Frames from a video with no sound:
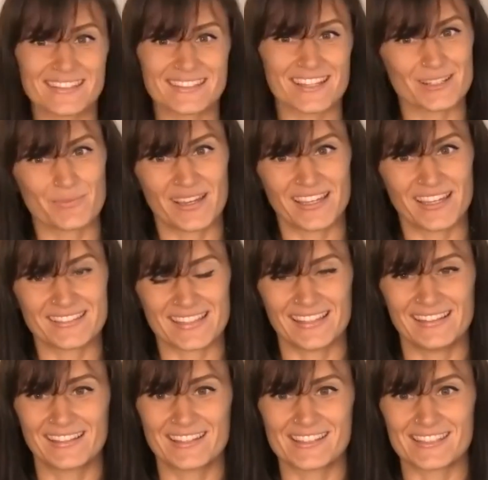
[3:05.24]
start by
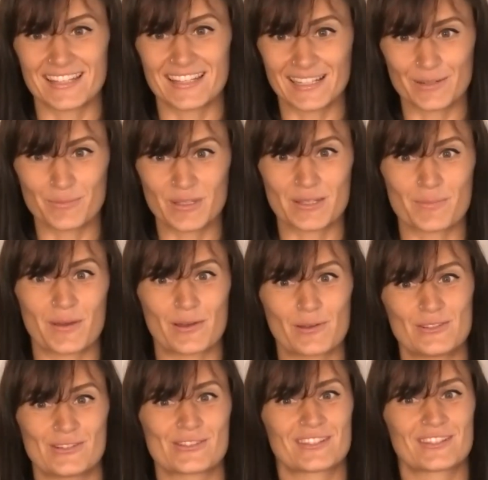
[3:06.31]
telling us a little bit
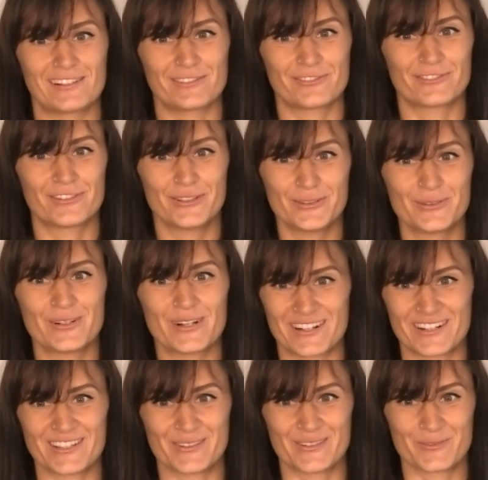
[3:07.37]
about yourself? Who
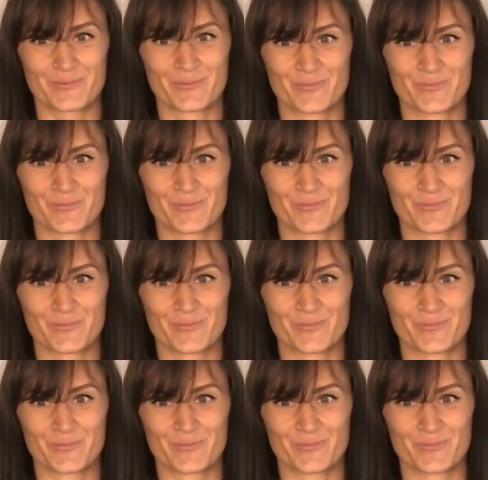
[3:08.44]
are you?